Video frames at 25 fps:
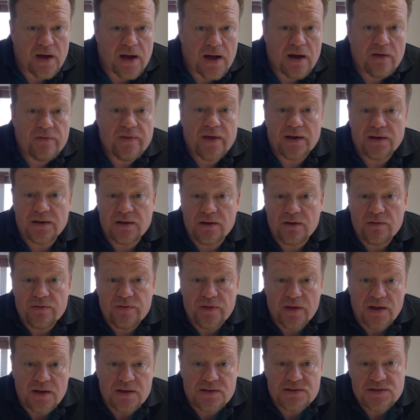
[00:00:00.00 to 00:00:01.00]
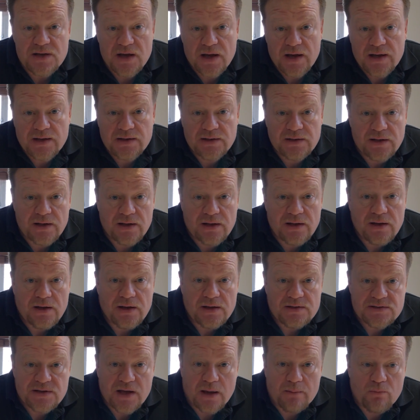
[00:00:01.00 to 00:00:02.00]
how they do things and
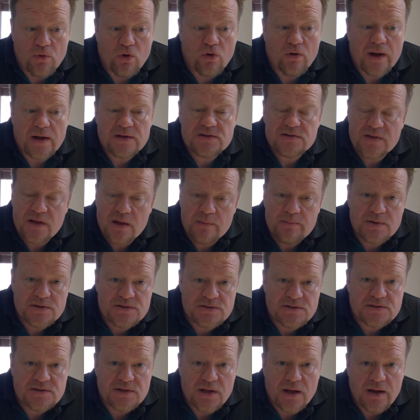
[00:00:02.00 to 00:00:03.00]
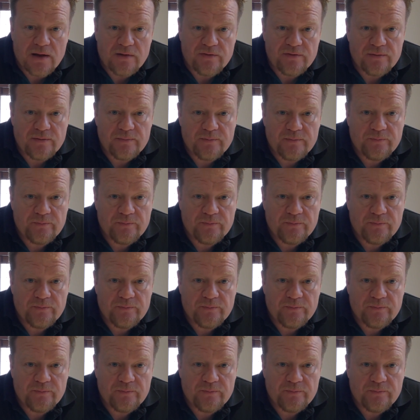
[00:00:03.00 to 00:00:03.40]
to get more out of their business life.